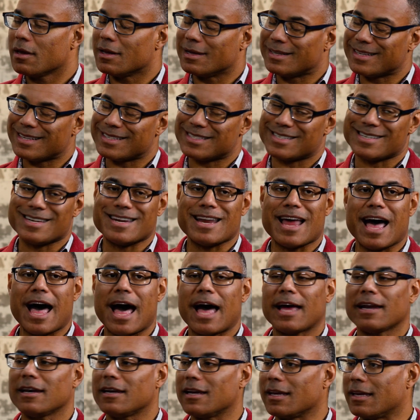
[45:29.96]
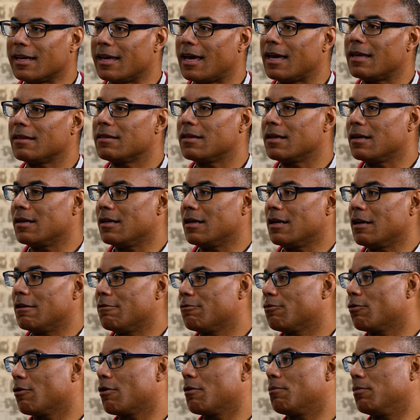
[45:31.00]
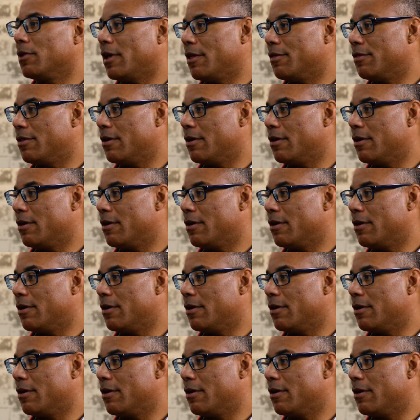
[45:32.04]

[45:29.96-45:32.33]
It does not negate the need for a blood